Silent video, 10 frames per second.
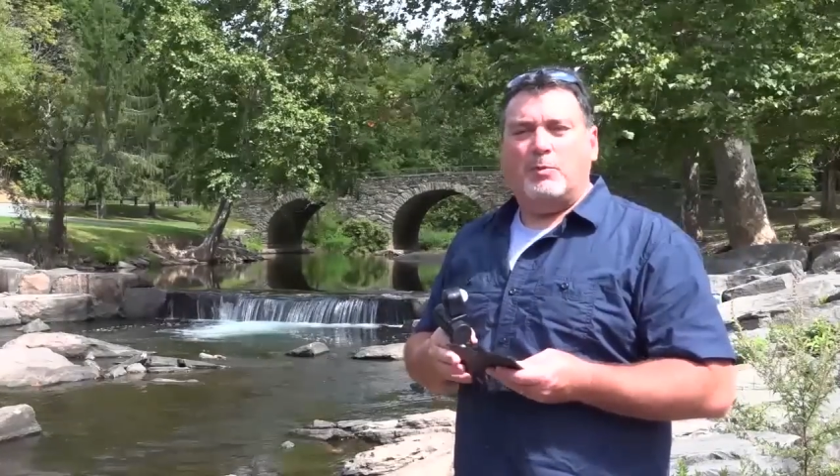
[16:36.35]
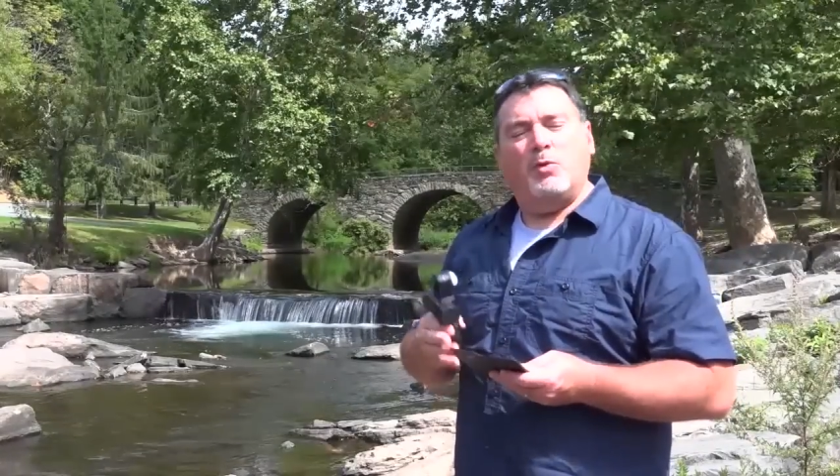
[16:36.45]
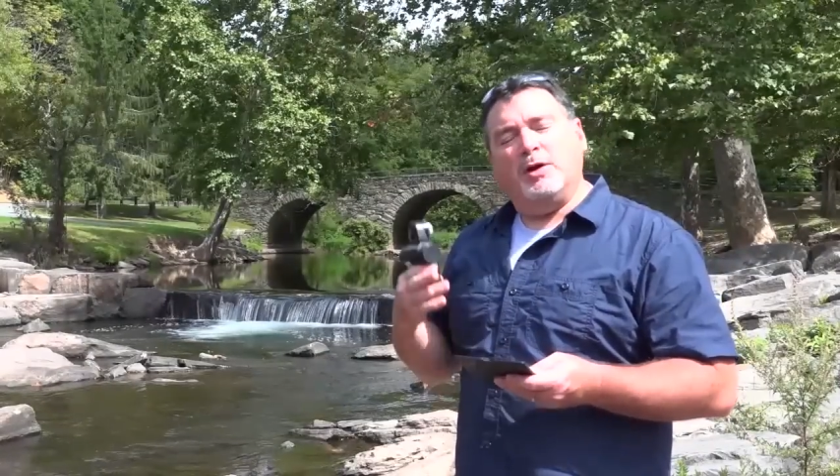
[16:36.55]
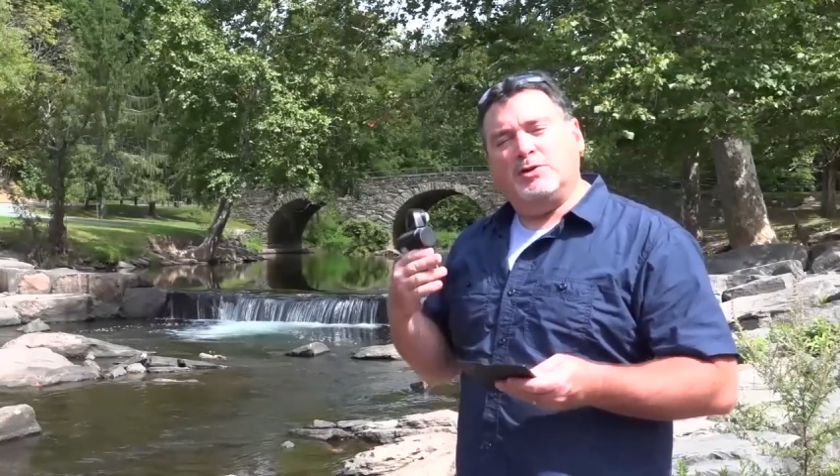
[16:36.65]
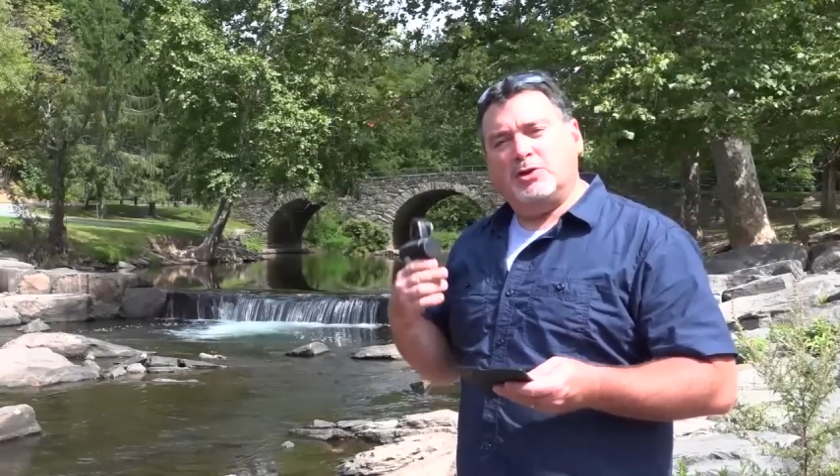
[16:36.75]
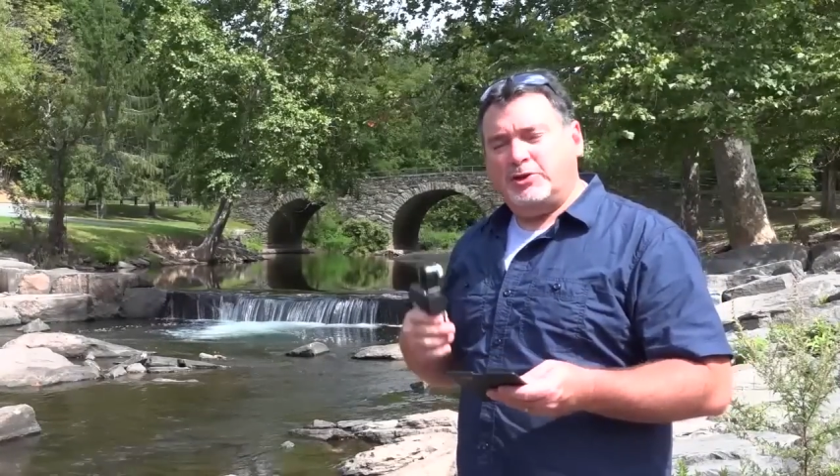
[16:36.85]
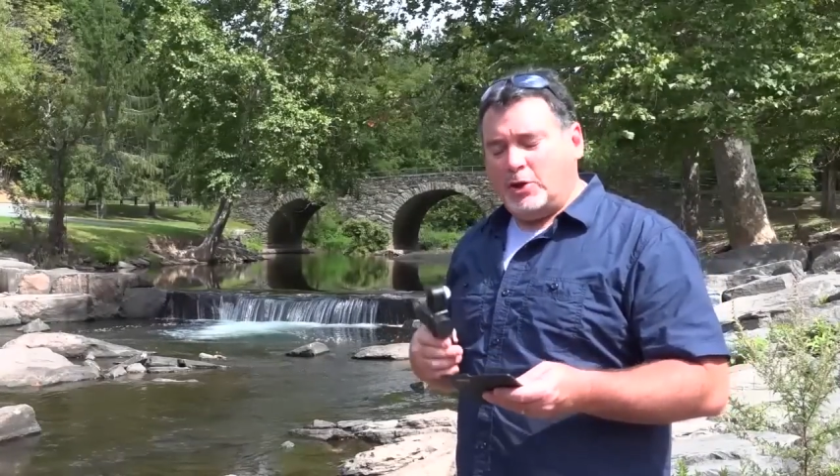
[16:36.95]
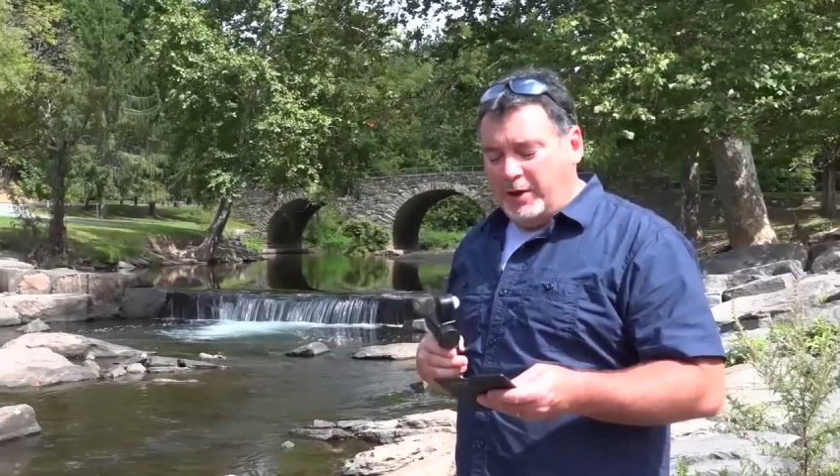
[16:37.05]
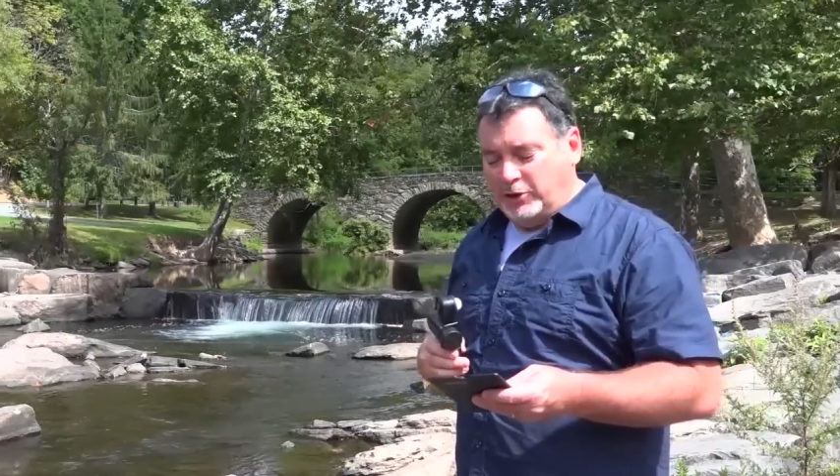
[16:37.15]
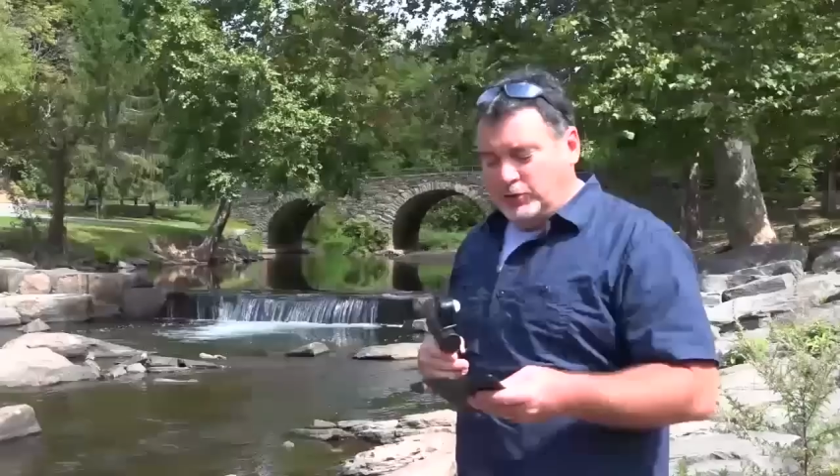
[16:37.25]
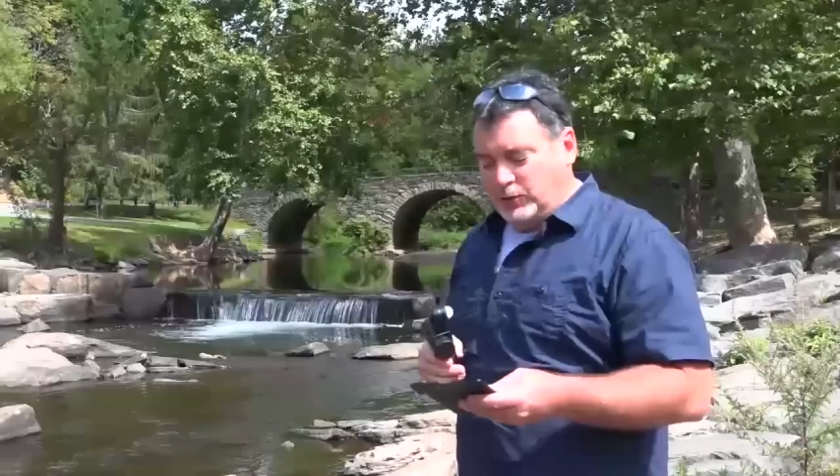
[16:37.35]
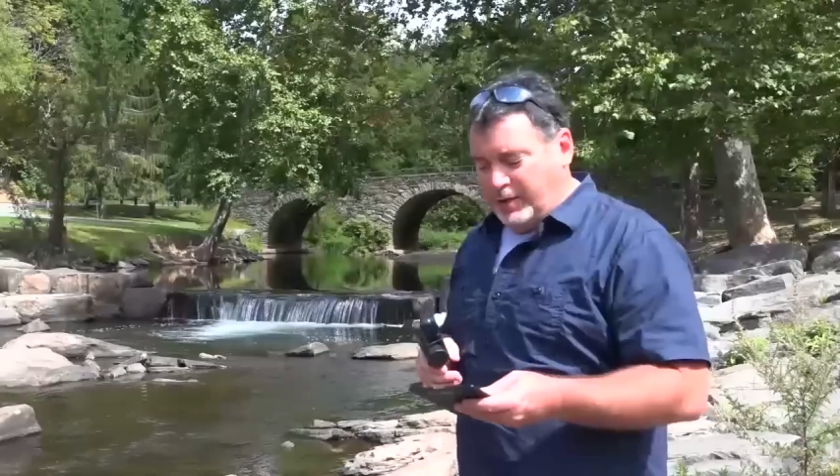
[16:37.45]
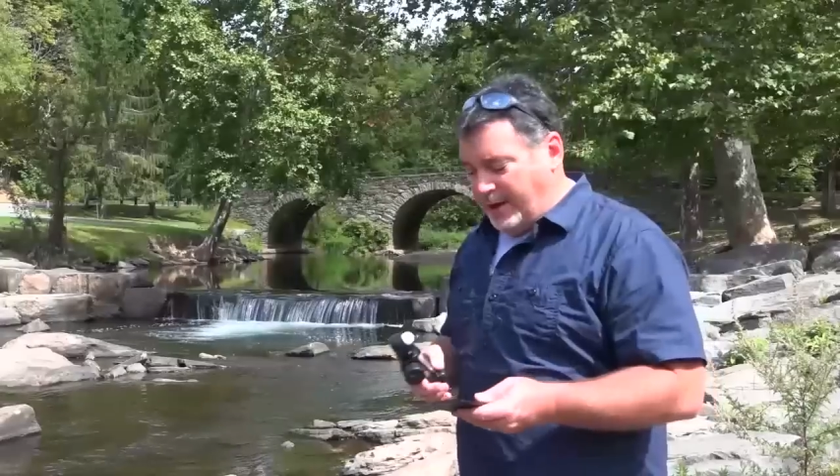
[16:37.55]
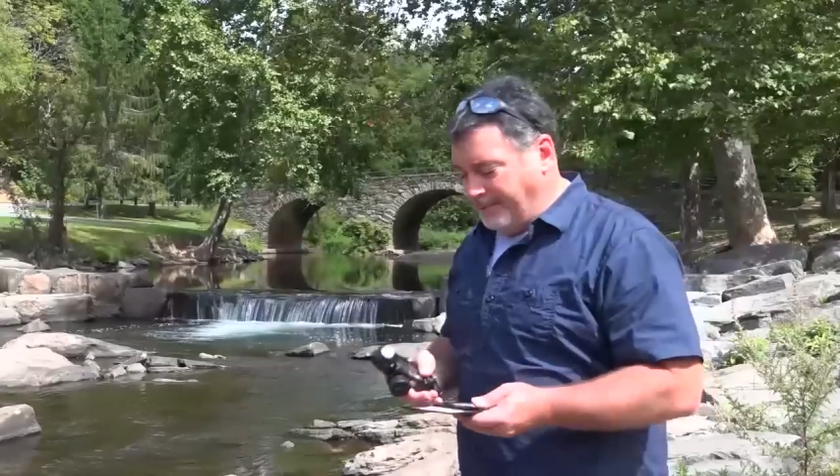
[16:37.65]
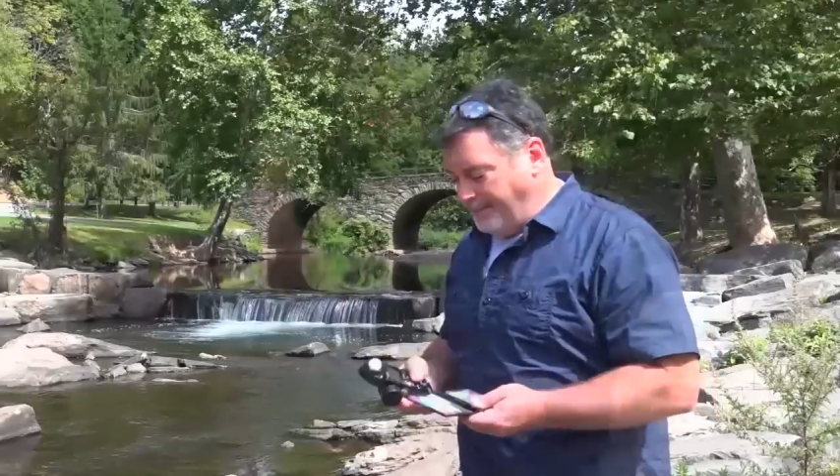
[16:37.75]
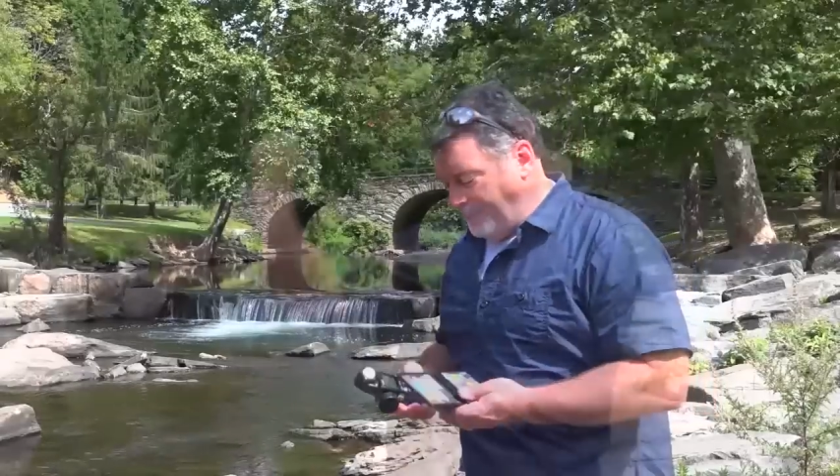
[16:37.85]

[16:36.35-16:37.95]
point. So let's go ahead and do that.